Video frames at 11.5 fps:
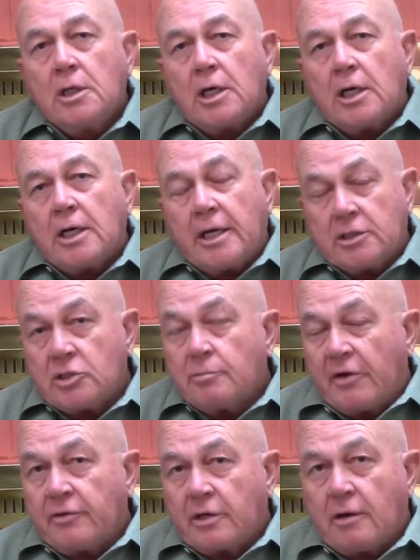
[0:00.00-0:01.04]
and some
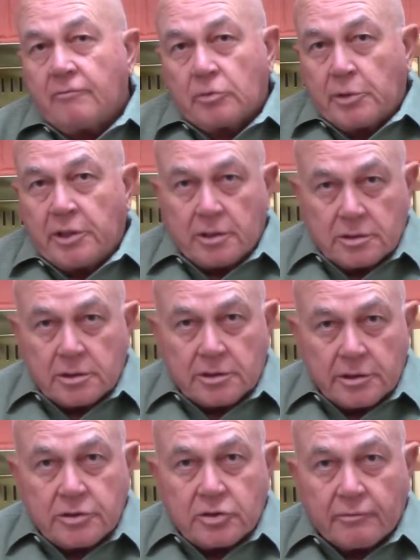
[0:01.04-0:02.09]
other government
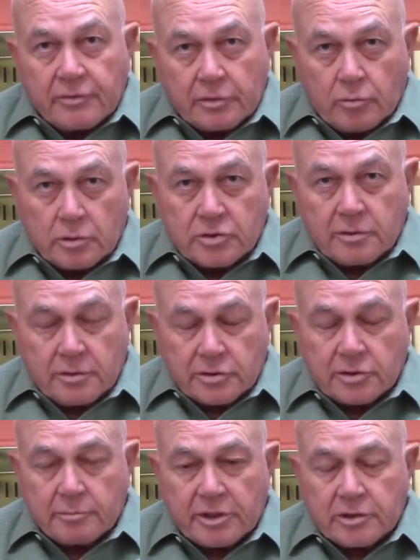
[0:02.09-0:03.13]
entities over the course of this
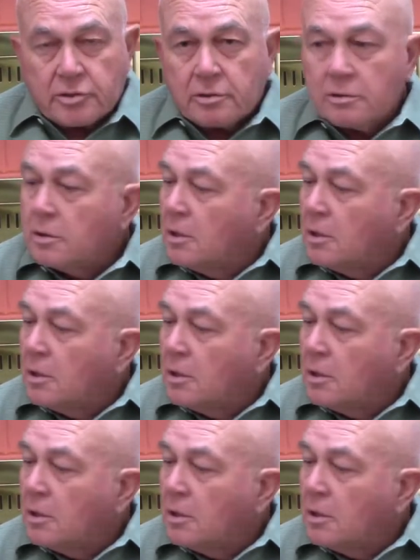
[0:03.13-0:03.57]
semester.